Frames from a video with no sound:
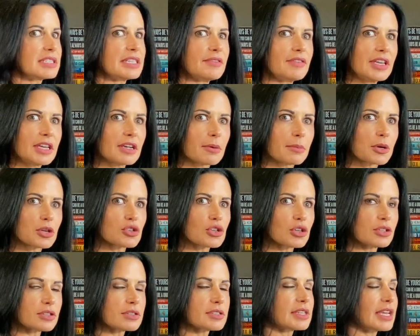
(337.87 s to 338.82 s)
TV
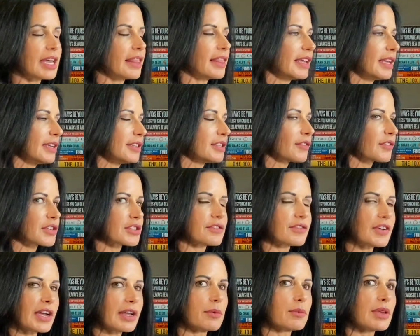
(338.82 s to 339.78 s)
commercials and then
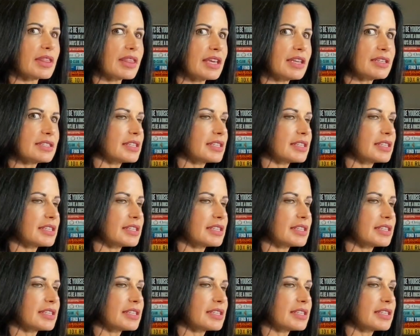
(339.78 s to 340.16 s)
diversifying within